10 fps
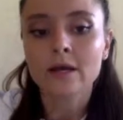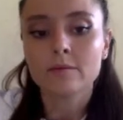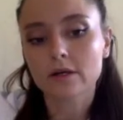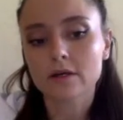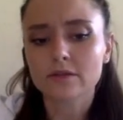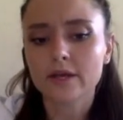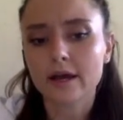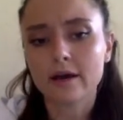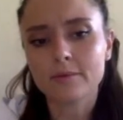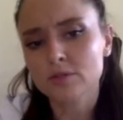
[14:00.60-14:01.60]
because the
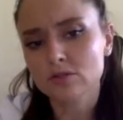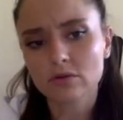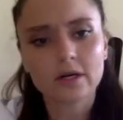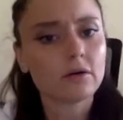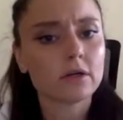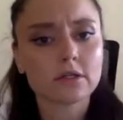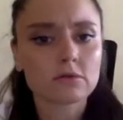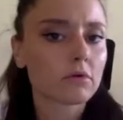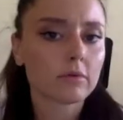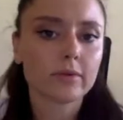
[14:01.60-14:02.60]
App Store and
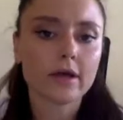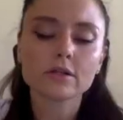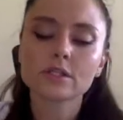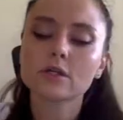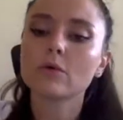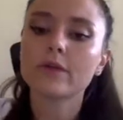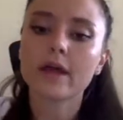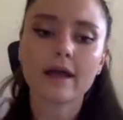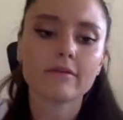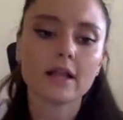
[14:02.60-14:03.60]
Google Play also,
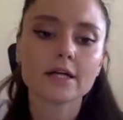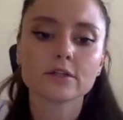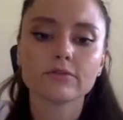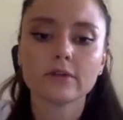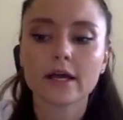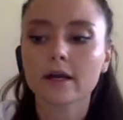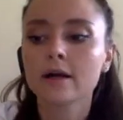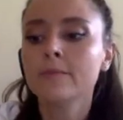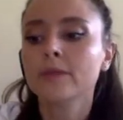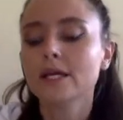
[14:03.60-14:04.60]
they have a lot of like
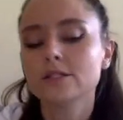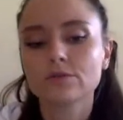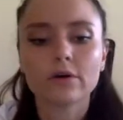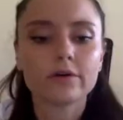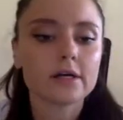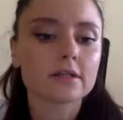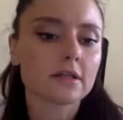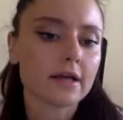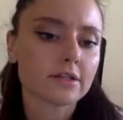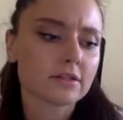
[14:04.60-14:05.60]
editorials,
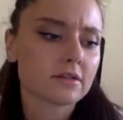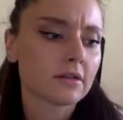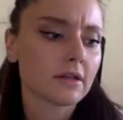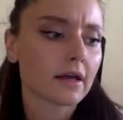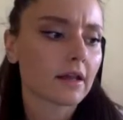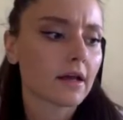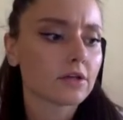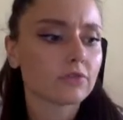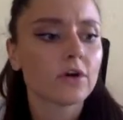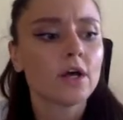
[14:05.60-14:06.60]
like a lot
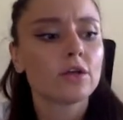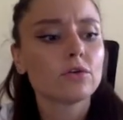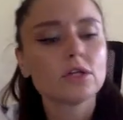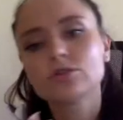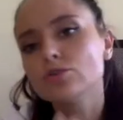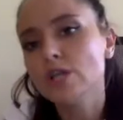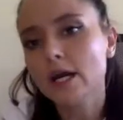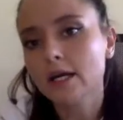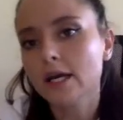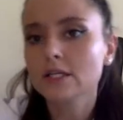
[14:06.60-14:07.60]
of, you need to
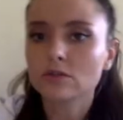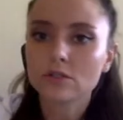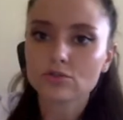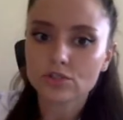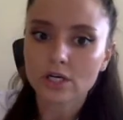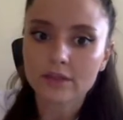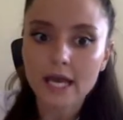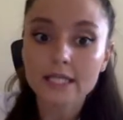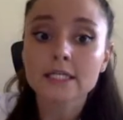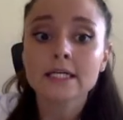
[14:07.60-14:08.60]
check it, you need to check
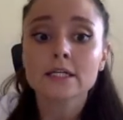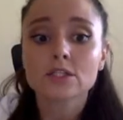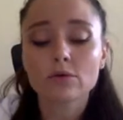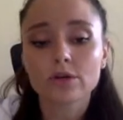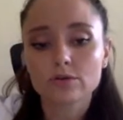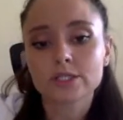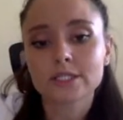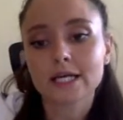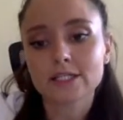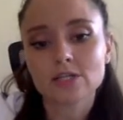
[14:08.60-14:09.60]
that. So the
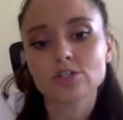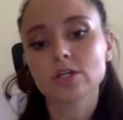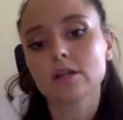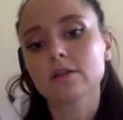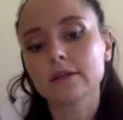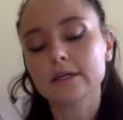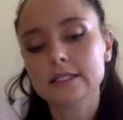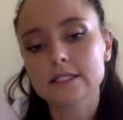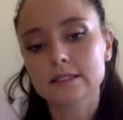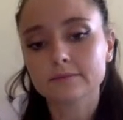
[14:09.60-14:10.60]
user's attention,
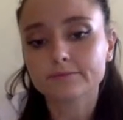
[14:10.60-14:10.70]
it's